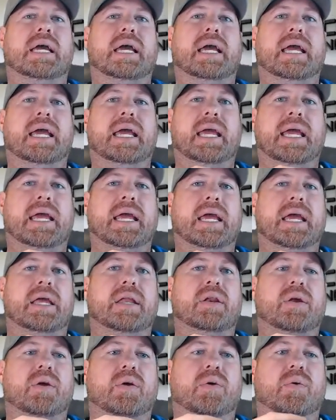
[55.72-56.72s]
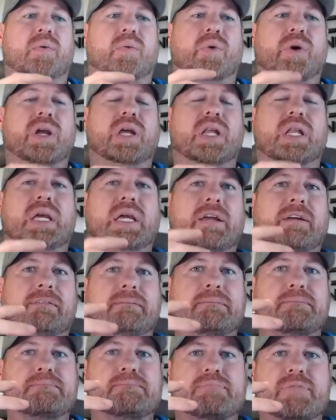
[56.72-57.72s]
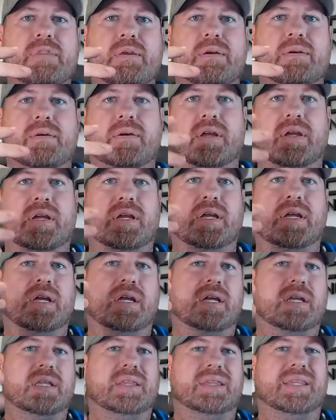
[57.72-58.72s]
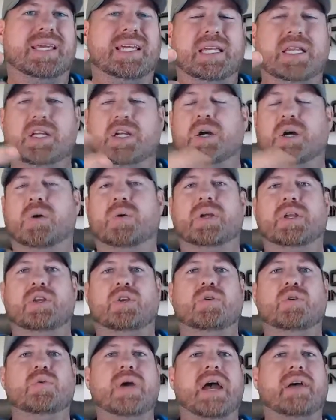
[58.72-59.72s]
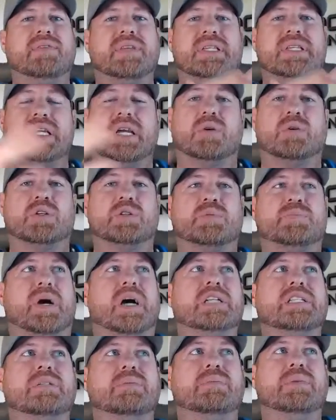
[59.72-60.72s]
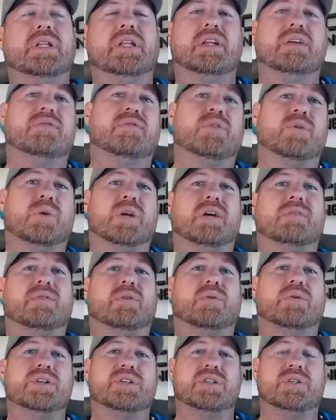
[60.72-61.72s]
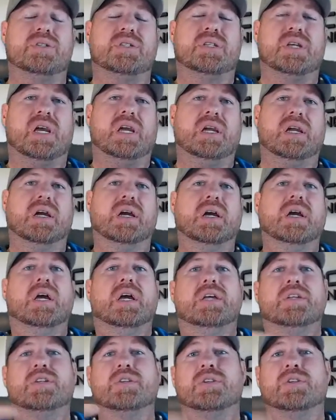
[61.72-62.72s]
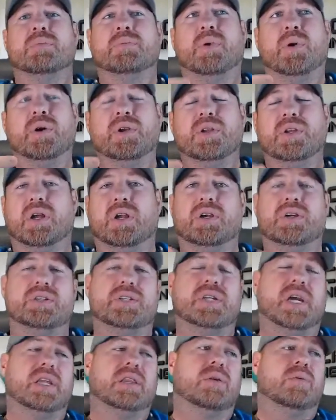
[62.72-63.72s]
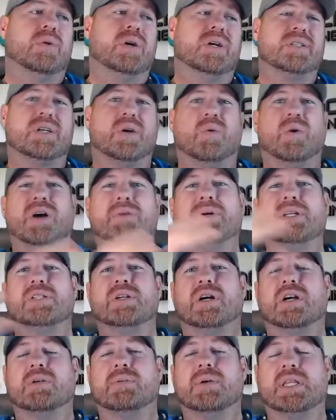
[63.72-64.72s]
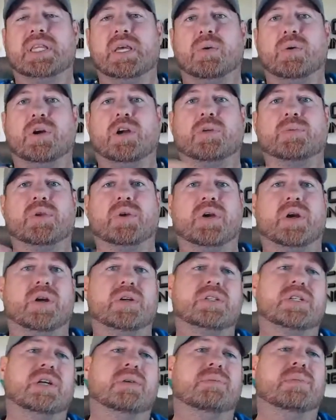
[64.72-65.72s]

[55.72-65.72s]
And really, you have to take responsibility for whatever risk you take. So it's important you understand the risk. And why am I talking about that with cryptocurrency and